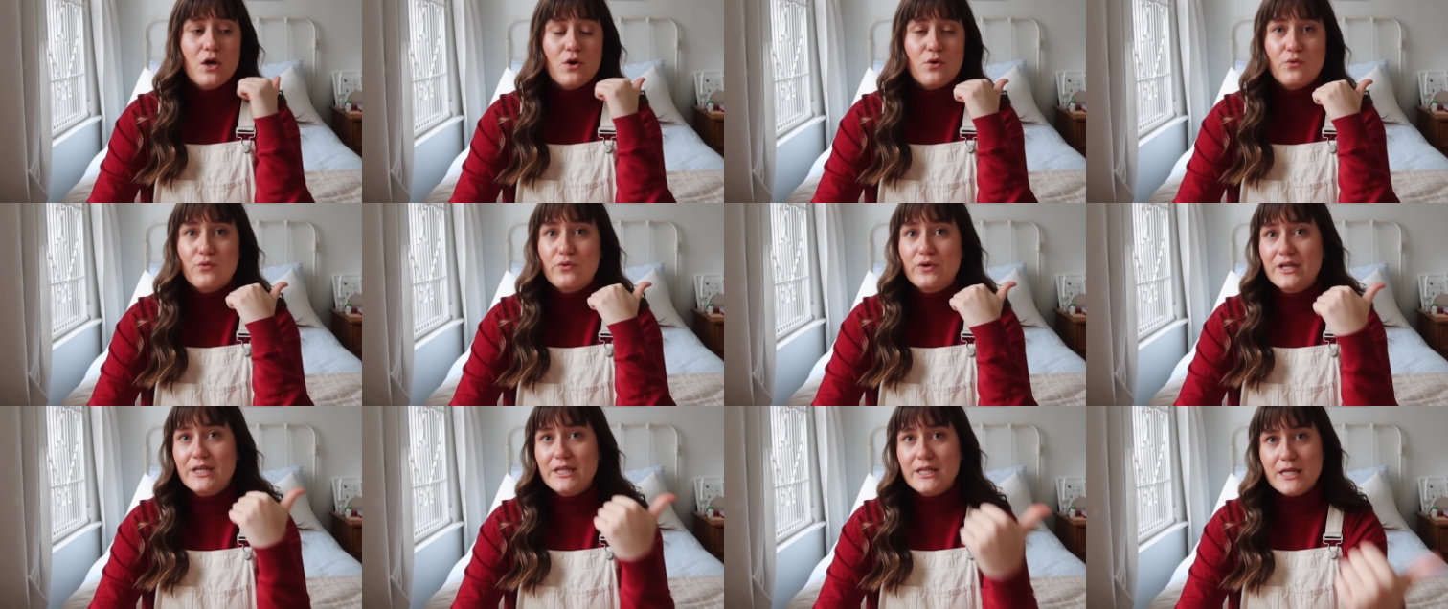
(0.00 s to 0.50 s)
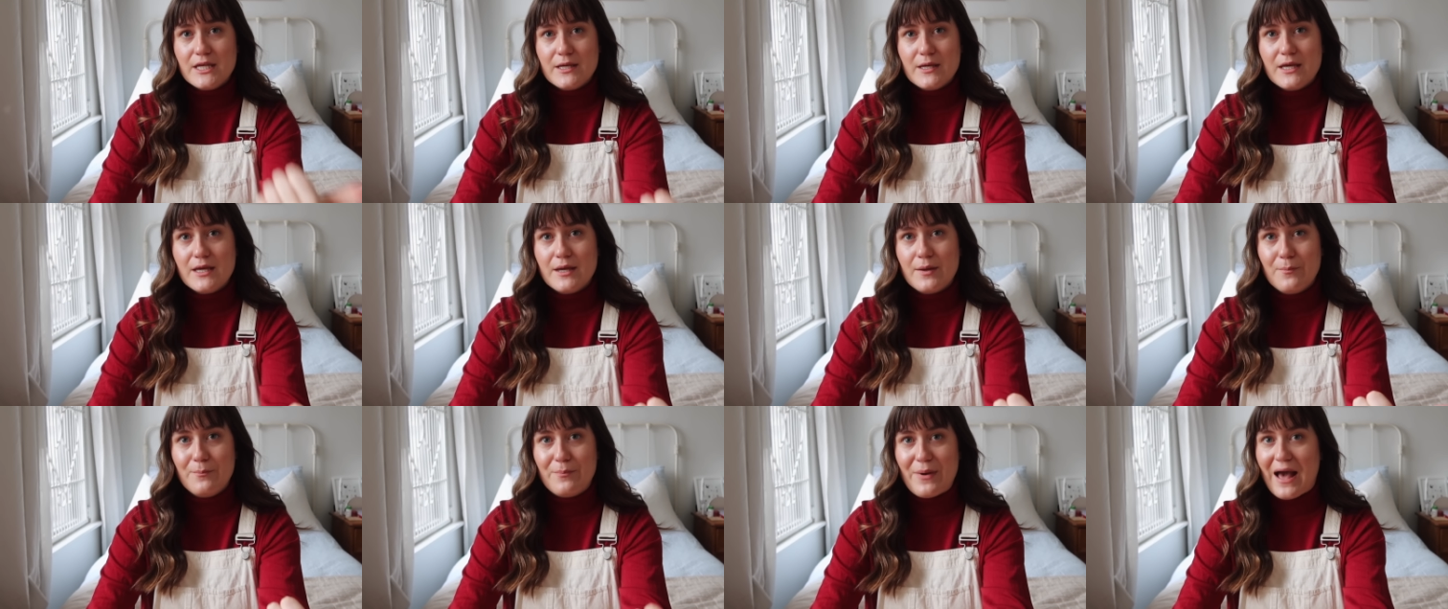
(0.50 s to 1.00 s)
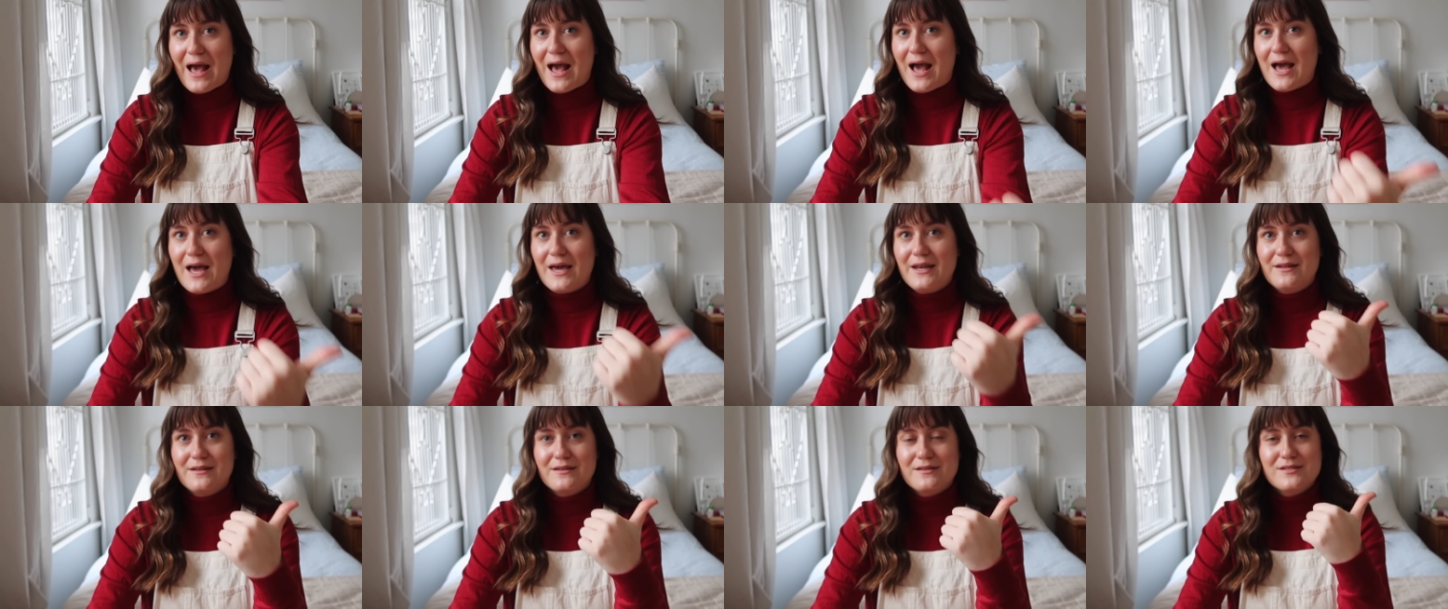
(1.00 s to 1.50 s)
really
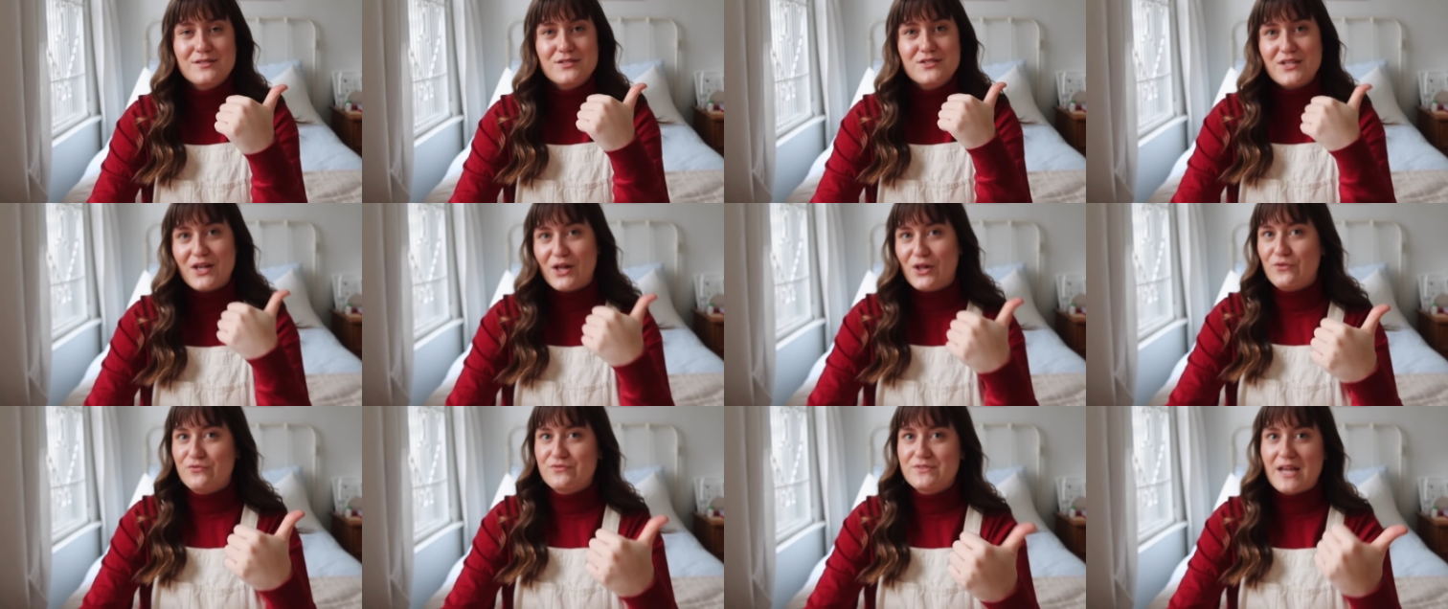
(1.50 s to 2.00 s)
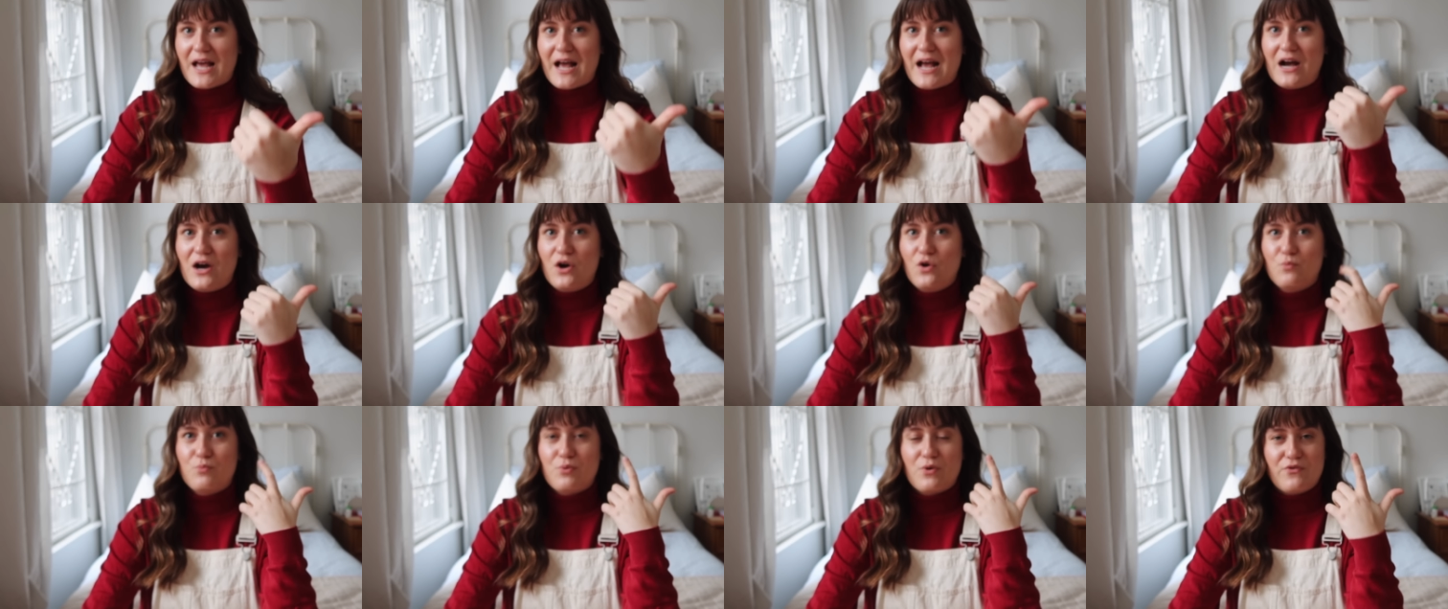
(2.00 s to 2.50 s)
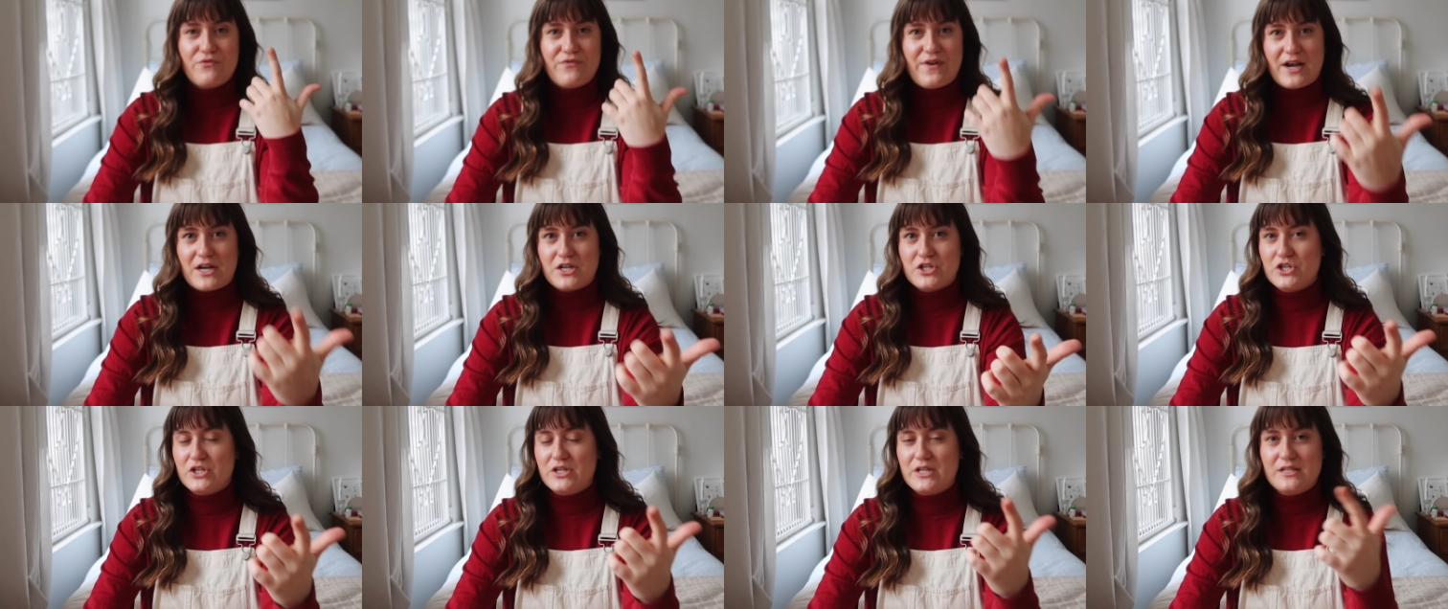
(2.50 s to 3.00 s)
bad self-doubt,
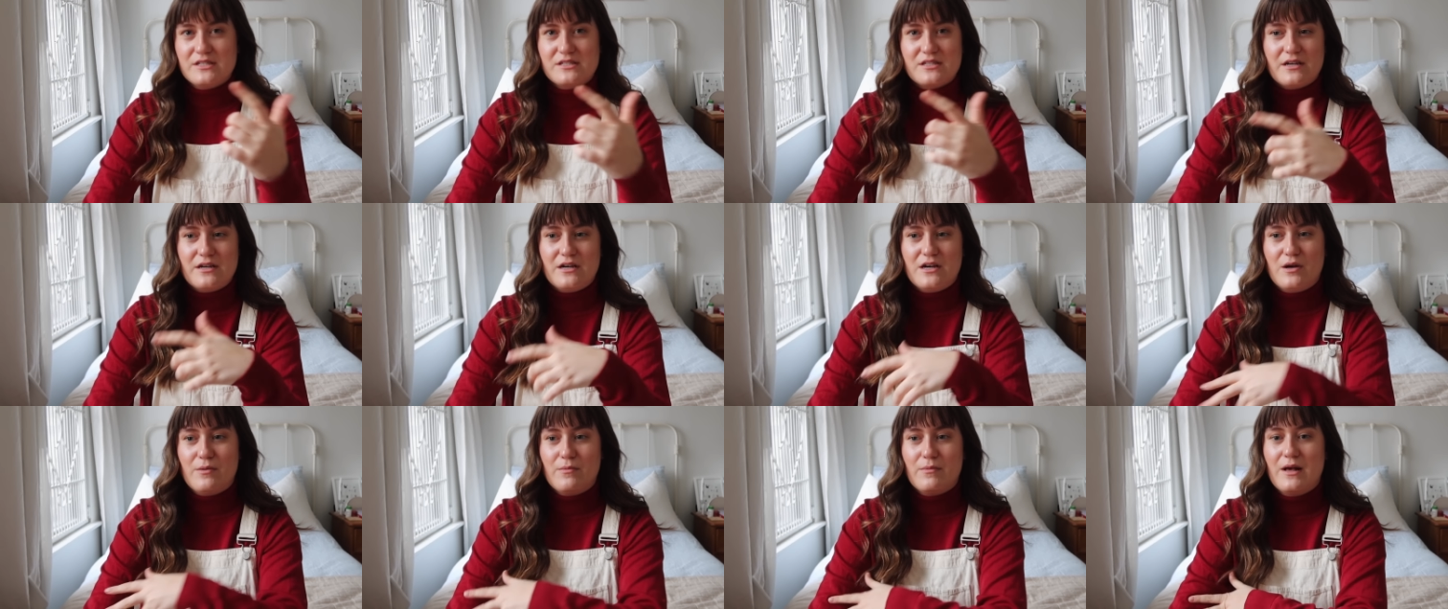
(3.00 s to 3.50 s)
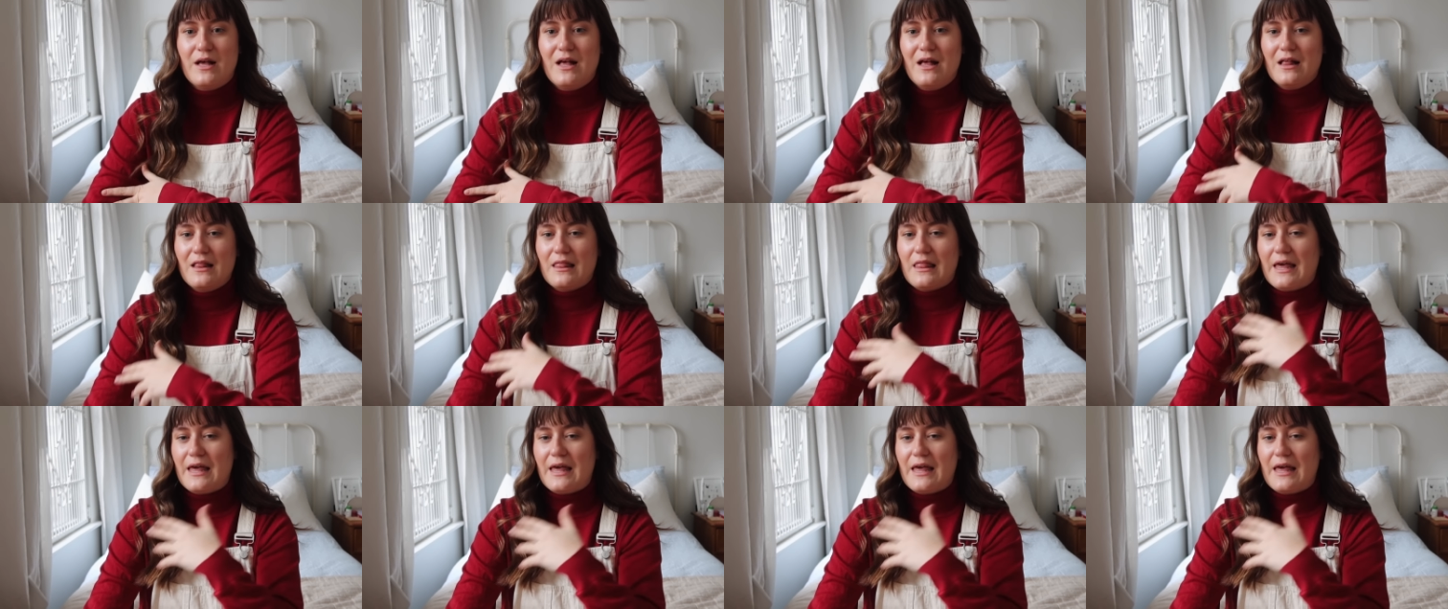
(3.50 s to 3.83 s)
perfectionism,